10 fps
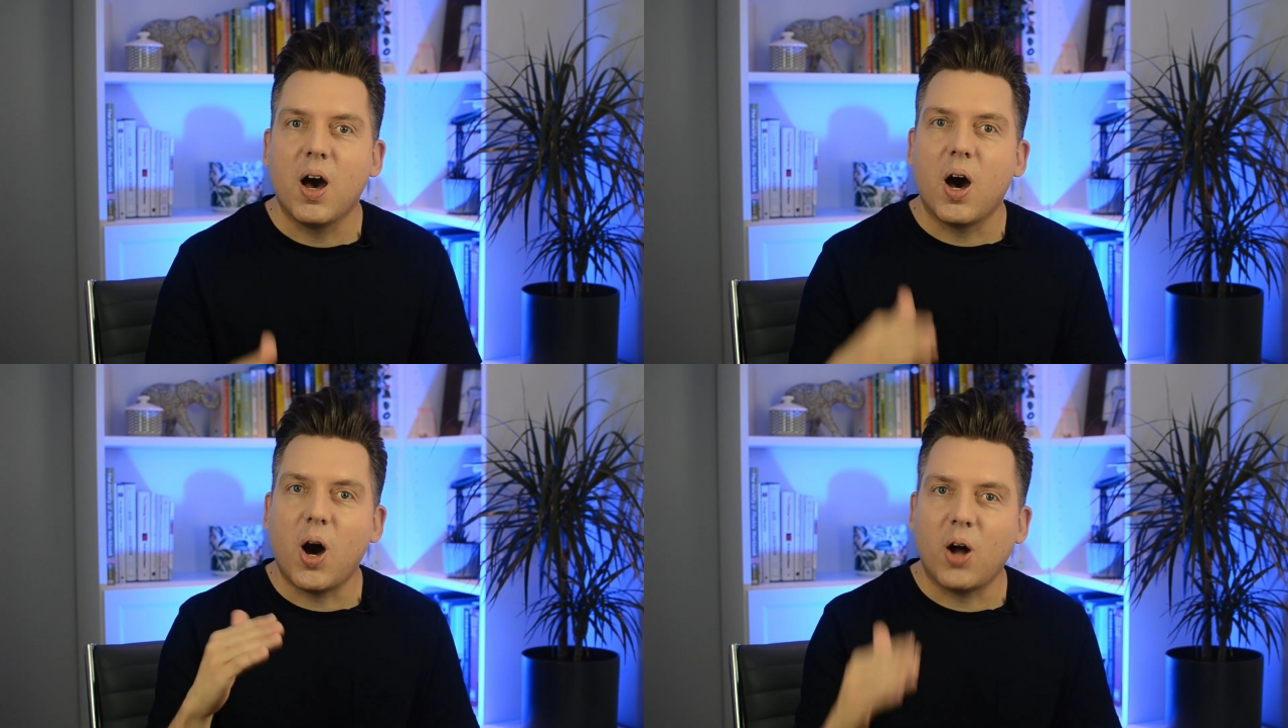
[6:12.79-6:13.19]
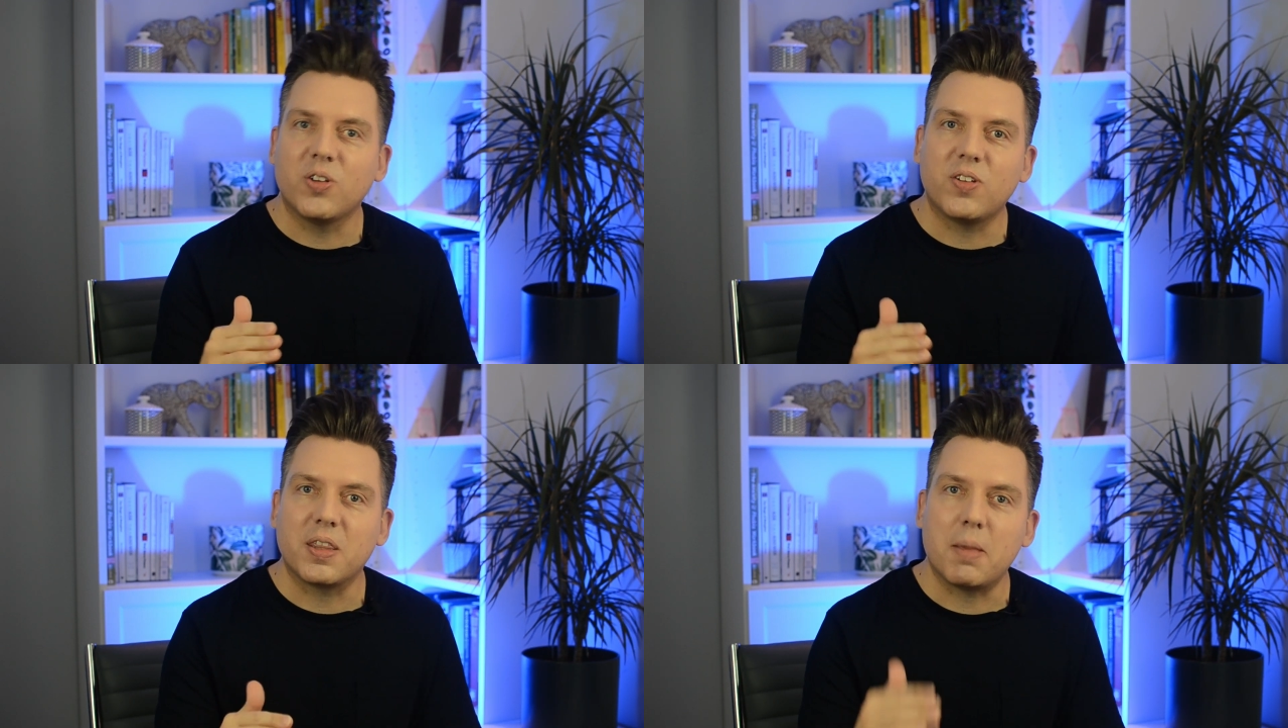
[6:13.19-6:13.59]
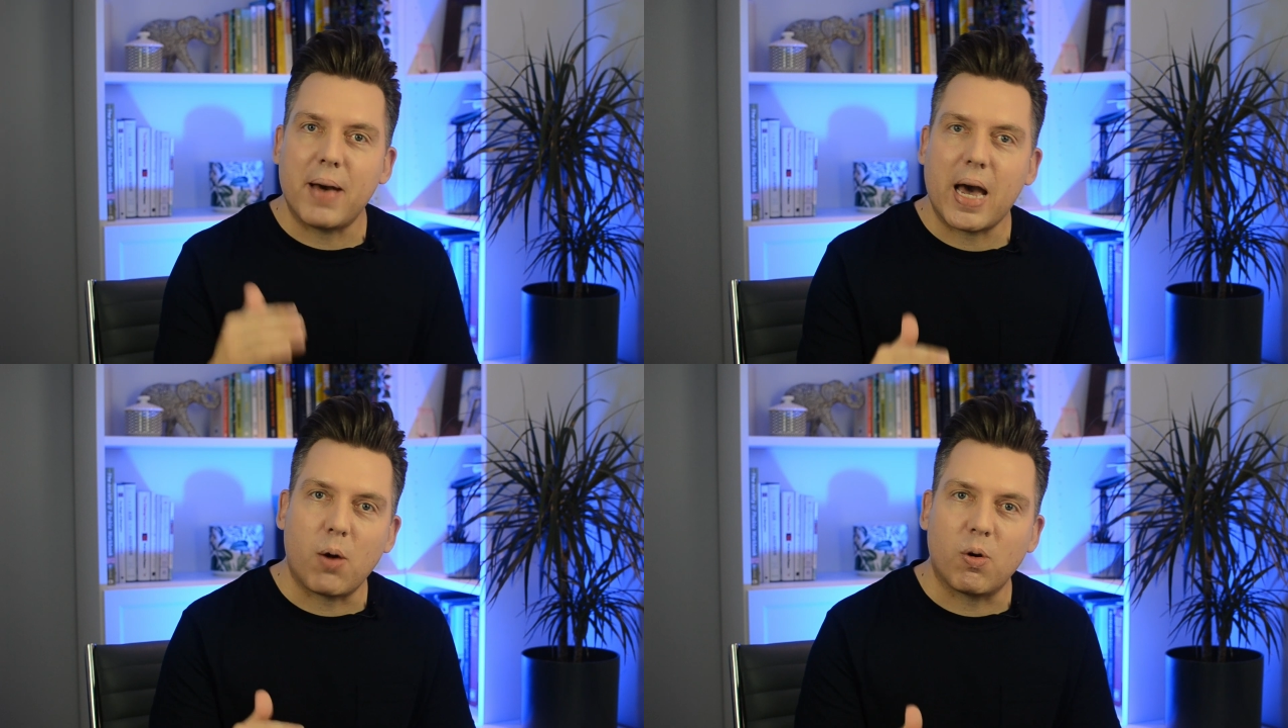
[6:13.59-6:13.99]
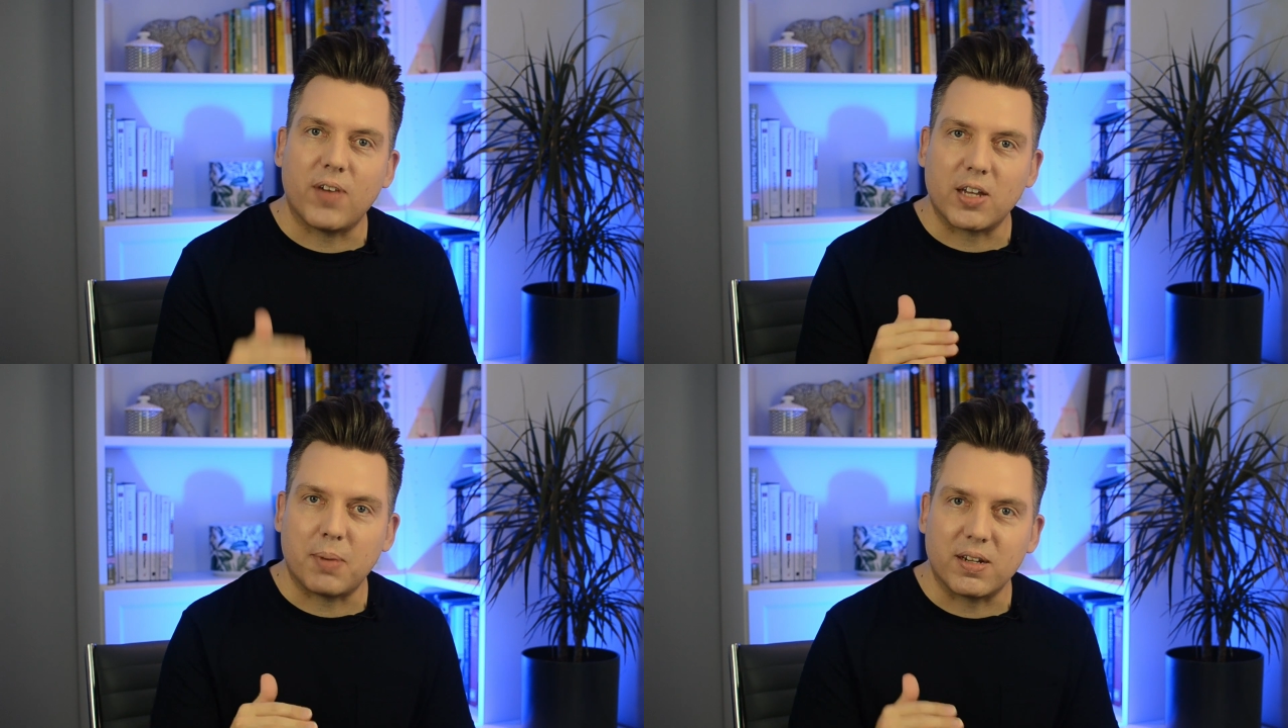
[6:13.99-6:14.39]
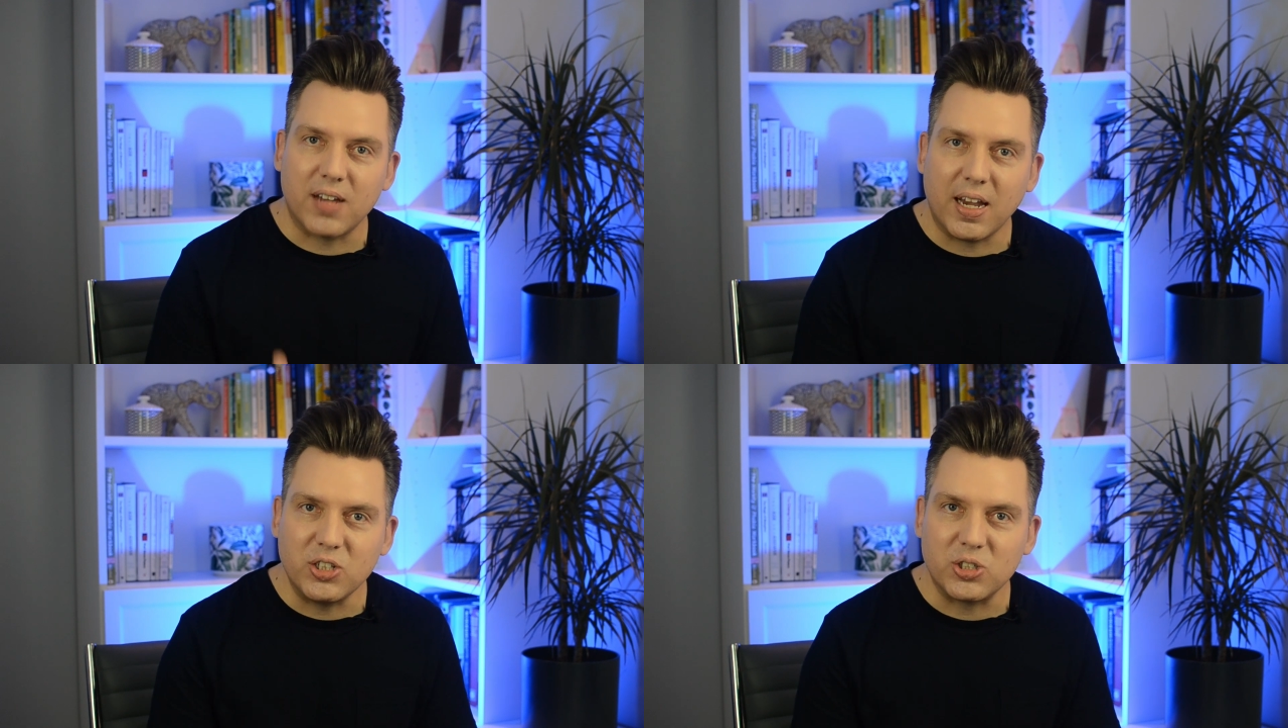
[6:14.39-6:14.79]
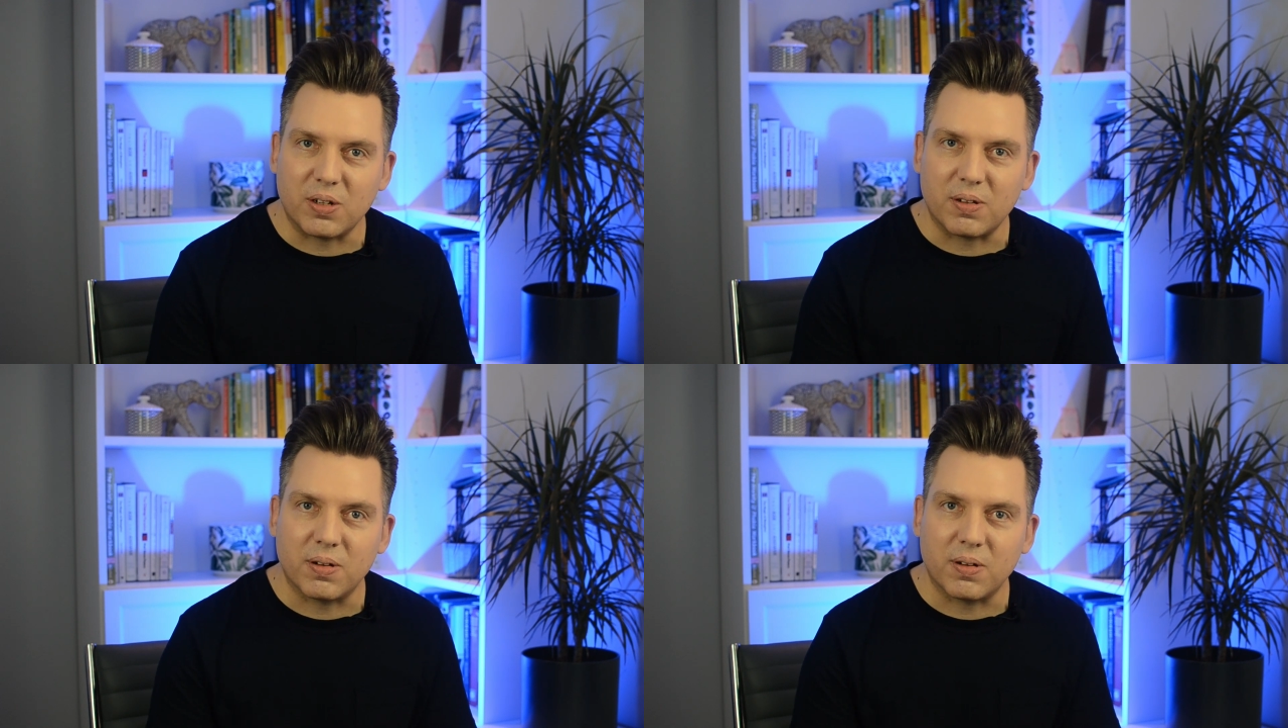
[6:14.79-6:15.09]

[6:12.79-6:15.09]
harnessing the power of expectation.